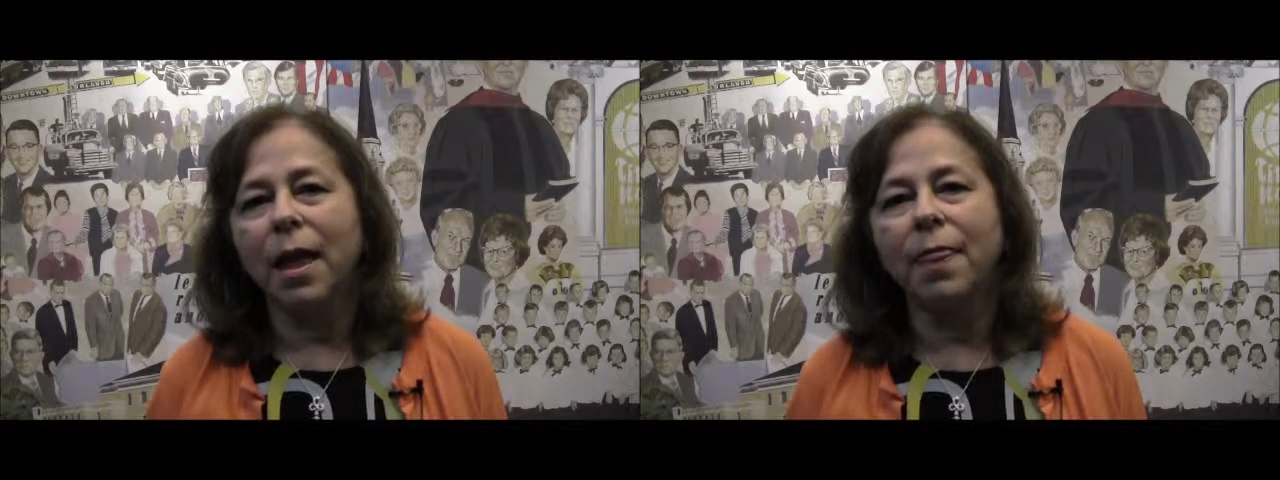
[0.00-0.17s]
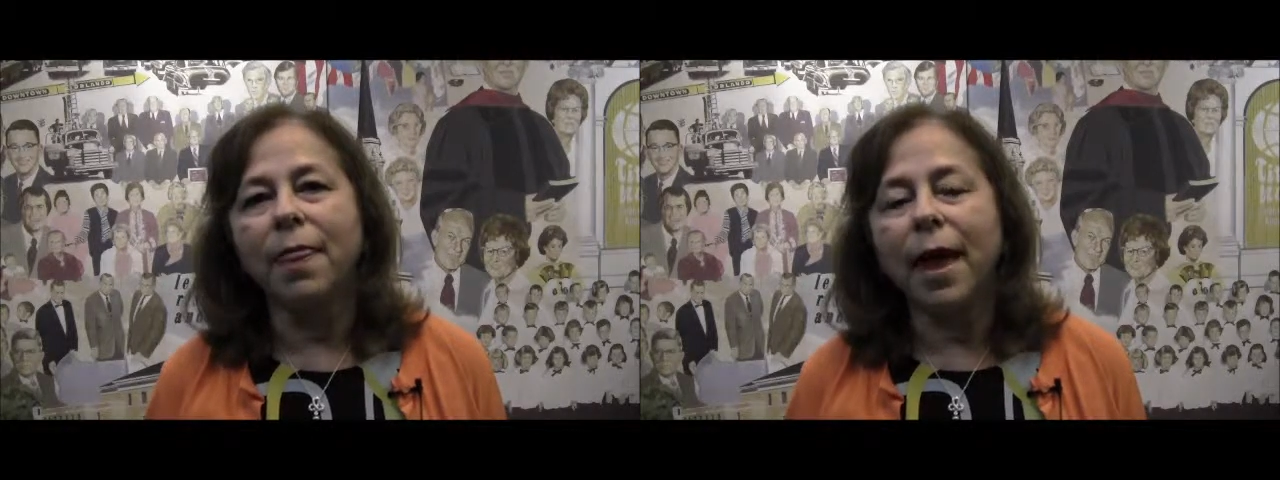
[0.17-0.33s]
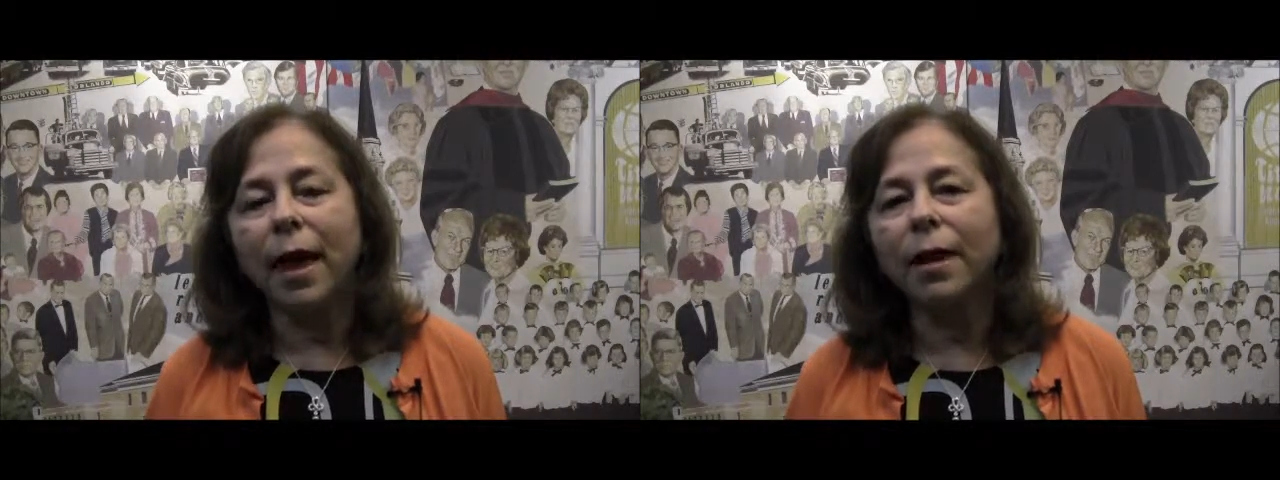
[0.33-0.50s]

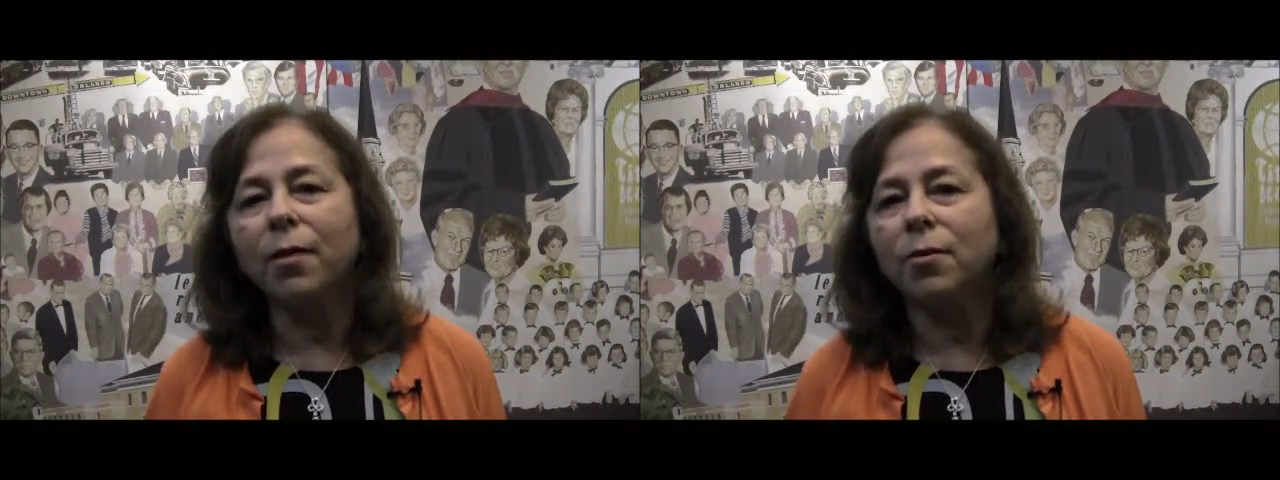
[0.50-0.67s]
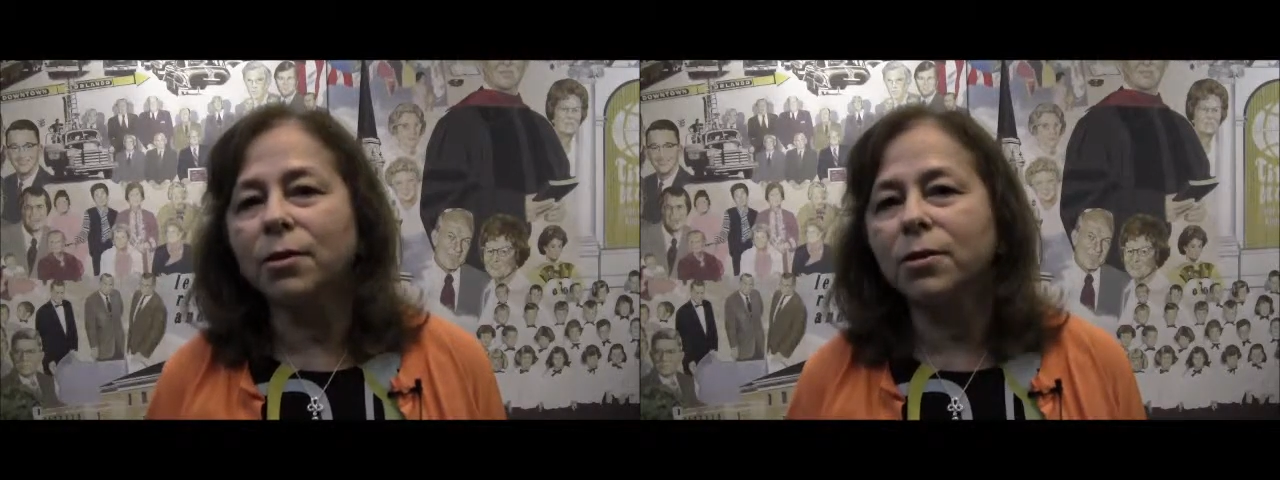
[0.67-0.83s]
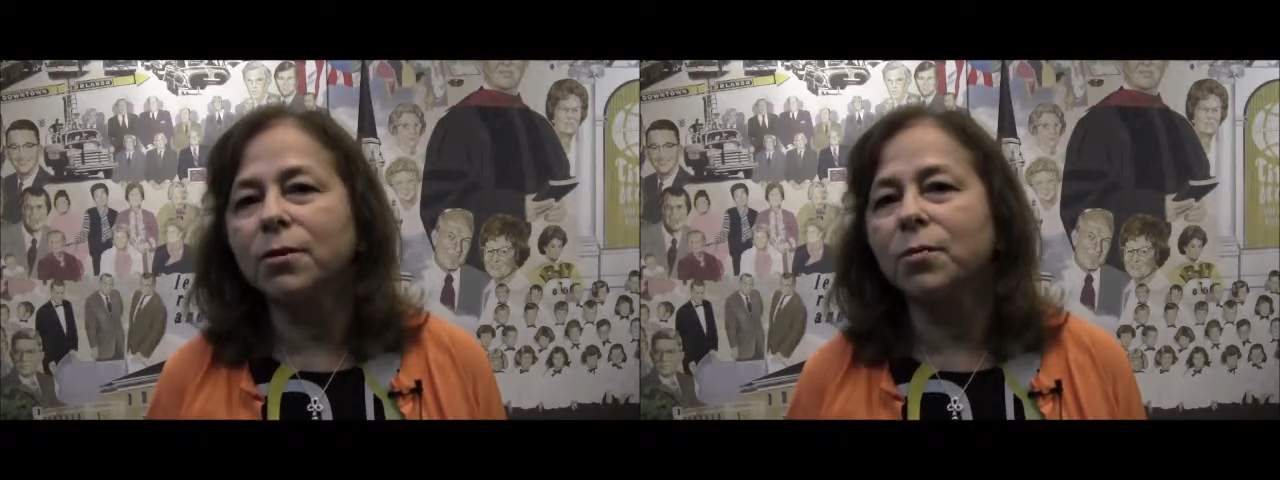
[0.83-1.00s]
And that
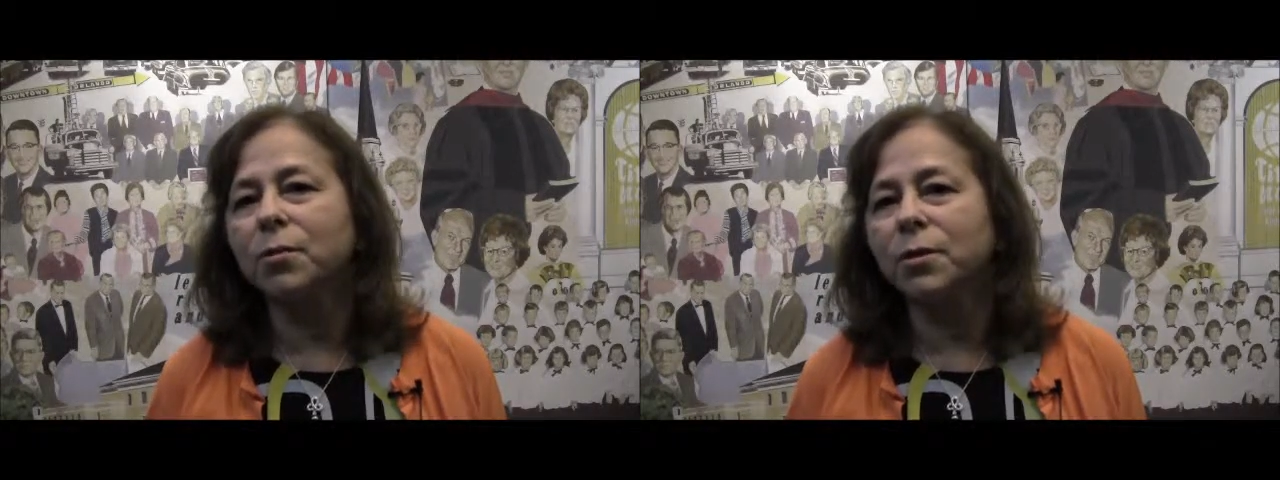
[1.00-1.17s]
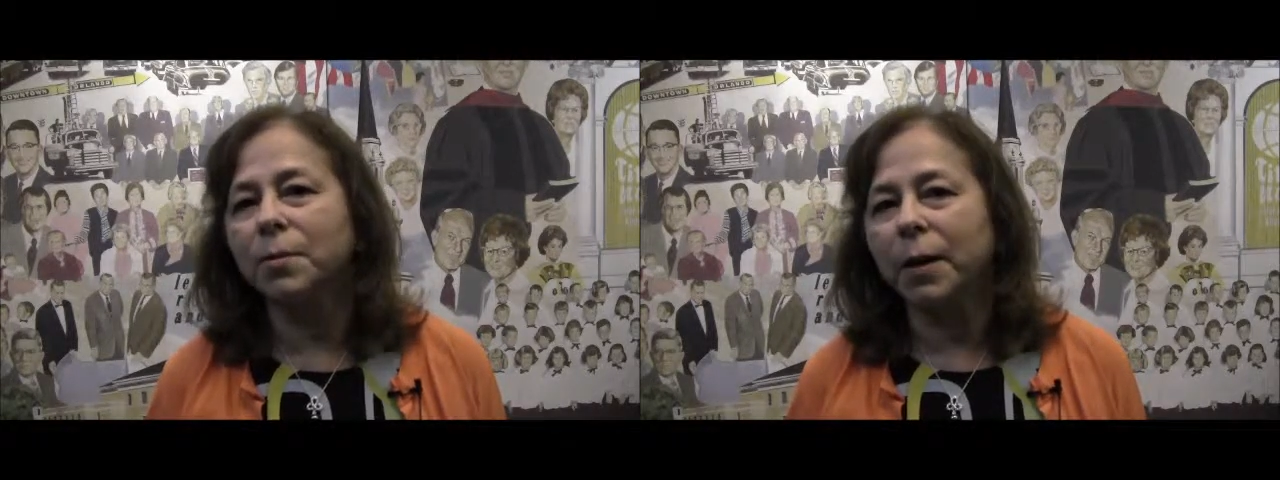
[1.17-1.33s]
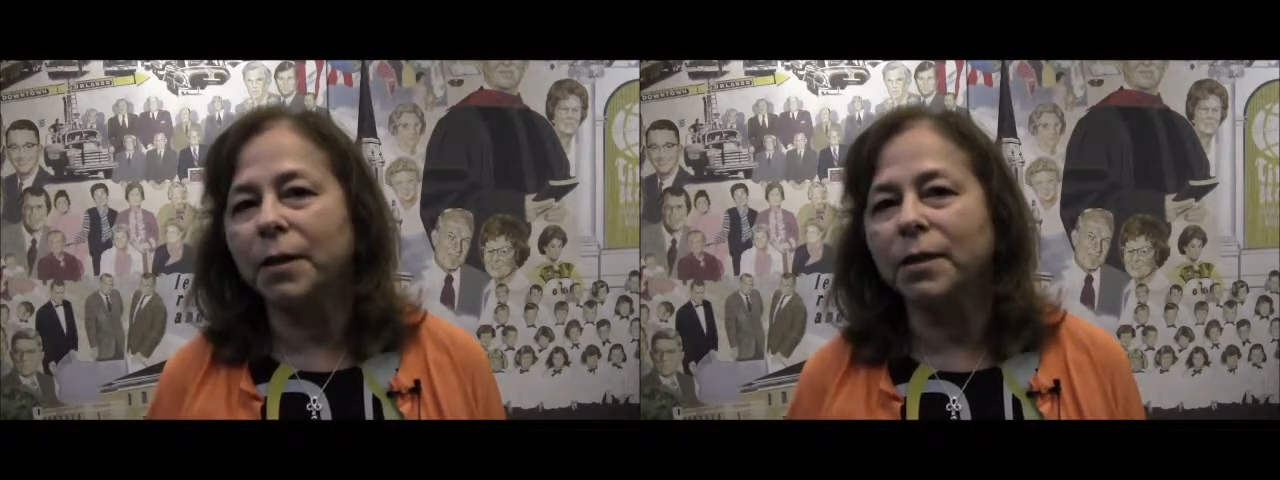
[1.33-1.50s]
Christian
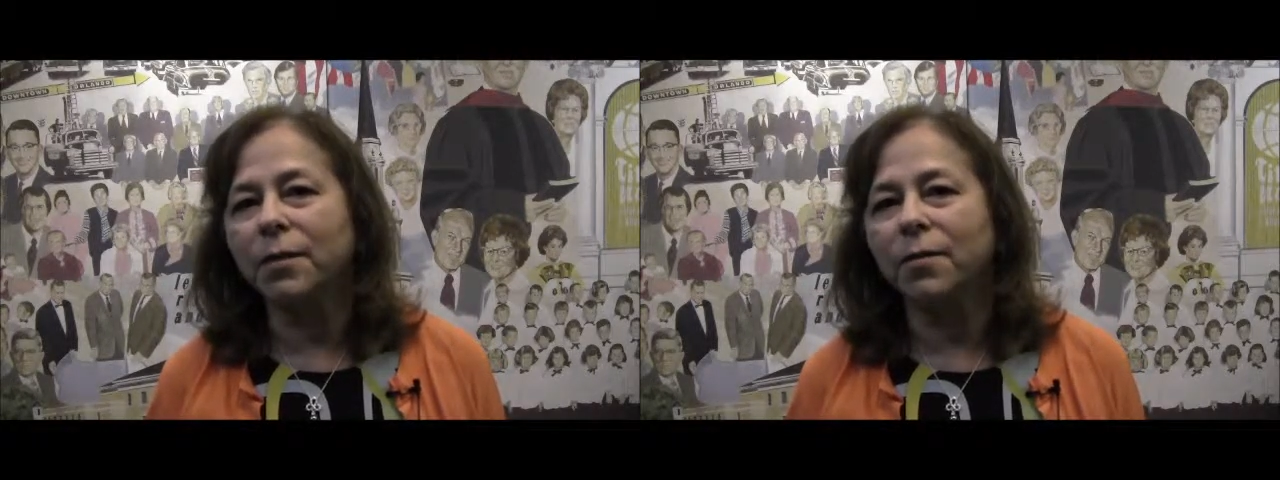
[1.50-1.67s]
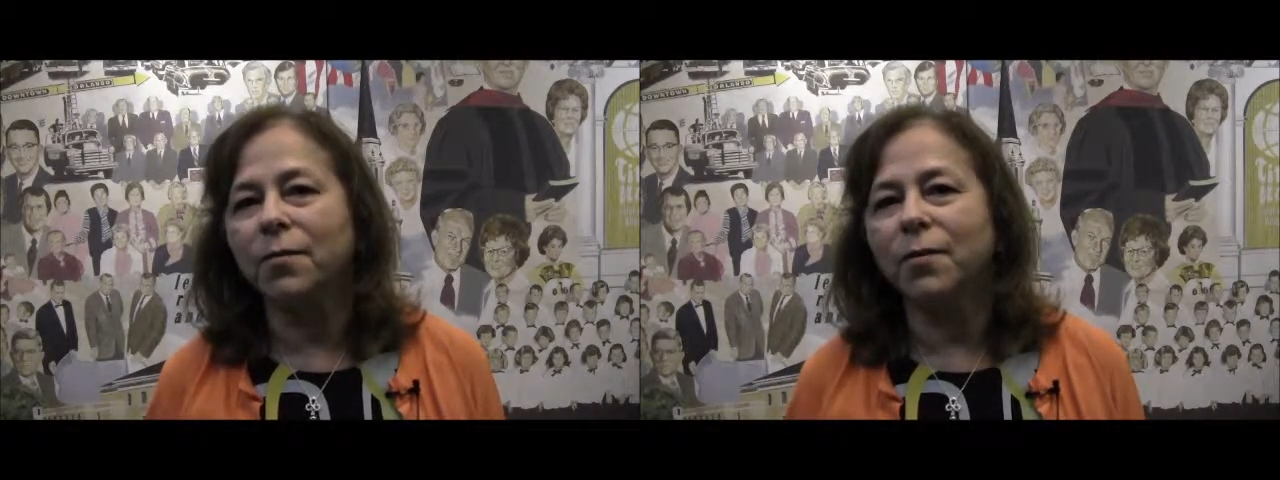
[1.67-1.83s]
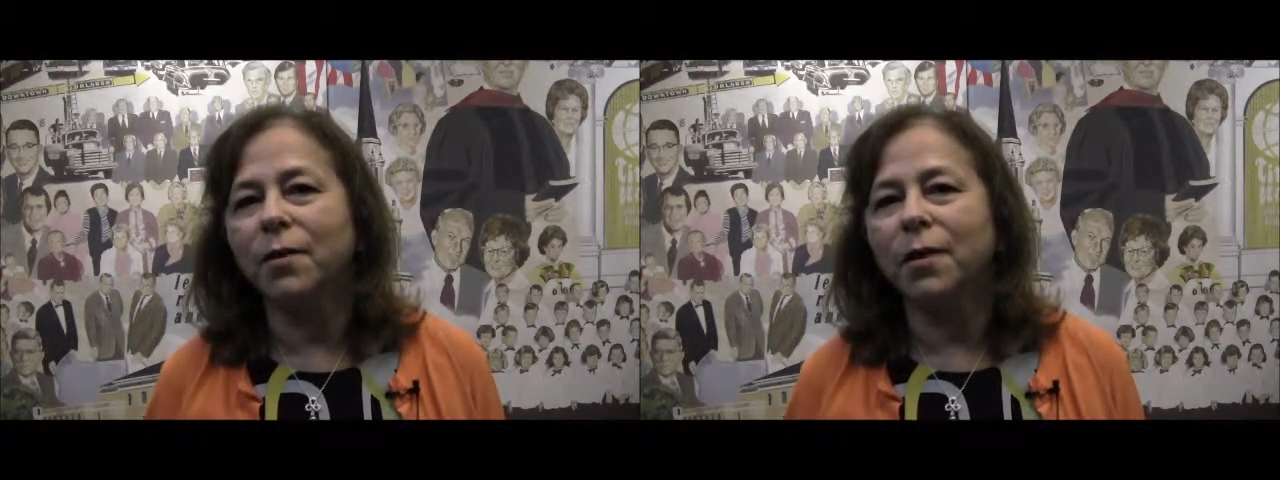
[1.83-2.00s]
perspective